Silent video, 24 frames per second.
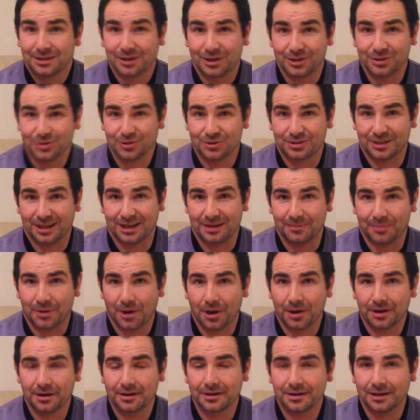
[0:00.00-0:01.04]
I just had
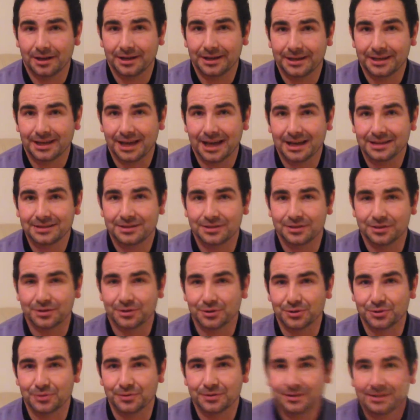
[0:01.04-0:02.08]
potted it. Like, you had to
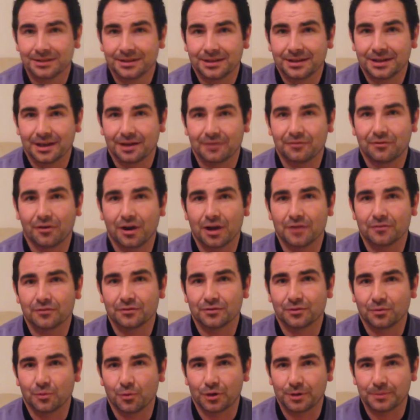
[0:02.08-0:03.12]
do a
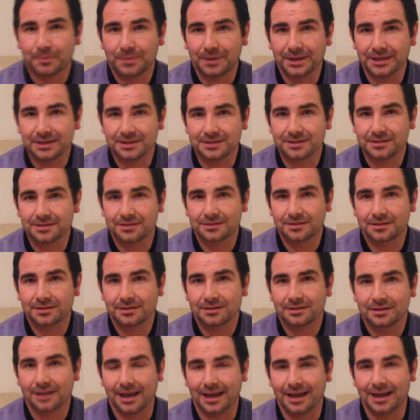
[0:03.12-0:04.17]
500-word piece
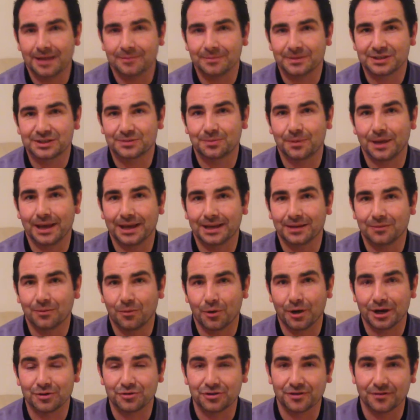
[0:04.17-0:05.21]
explaining
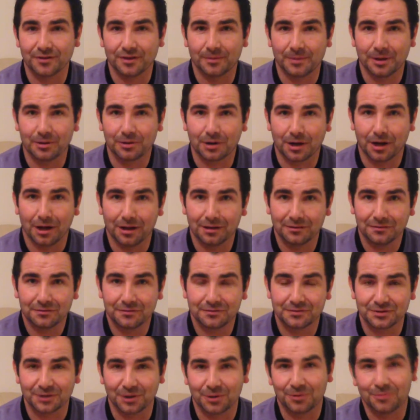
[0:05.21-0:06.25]
why you're driven about golf.
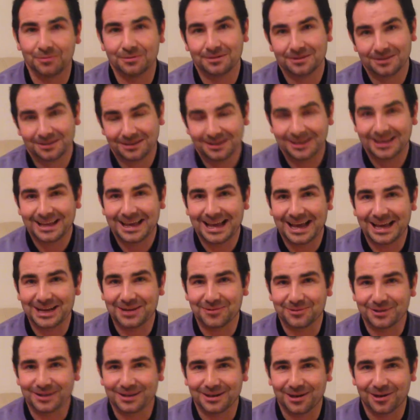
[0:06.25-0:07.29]
So
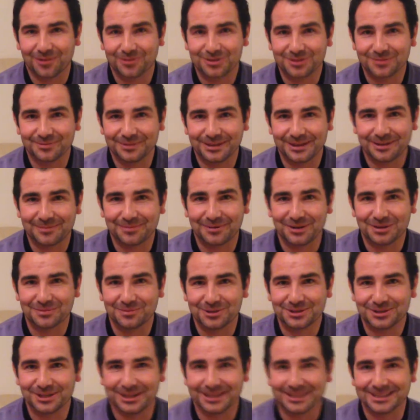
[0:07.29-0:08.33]
anyone that knows me, I pretty
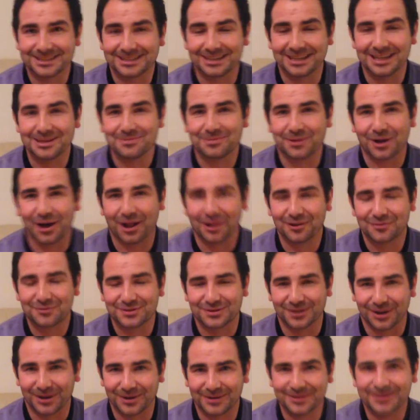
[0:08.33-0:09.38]
much can see
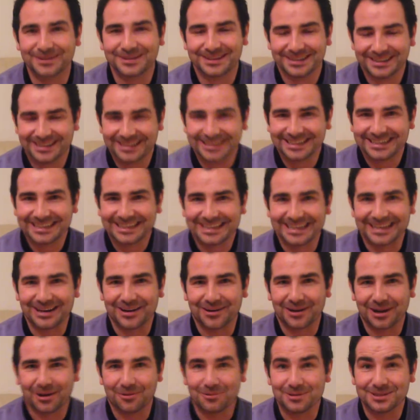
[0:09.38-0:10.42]
golf. So, you
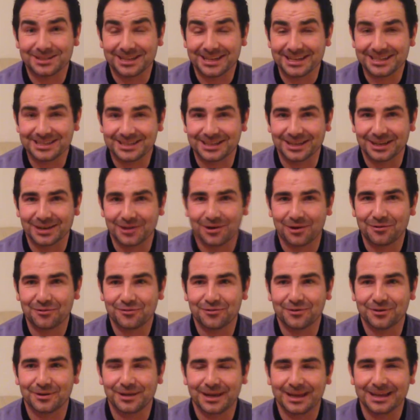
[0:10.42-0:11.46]
know, that was easy enough.
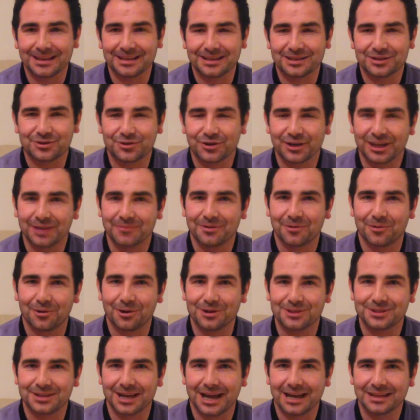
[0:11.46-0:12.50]
But then the tricky bit
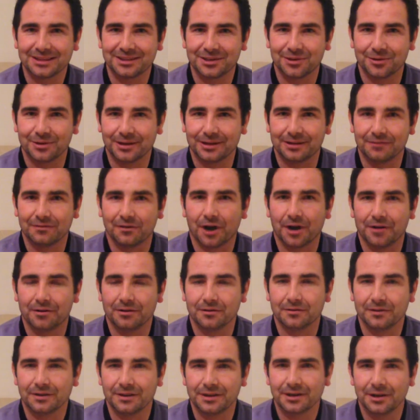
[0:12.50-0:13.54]
was you had to do a little
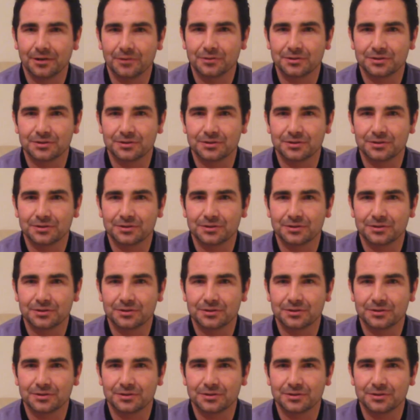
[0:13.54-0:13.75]
viral video.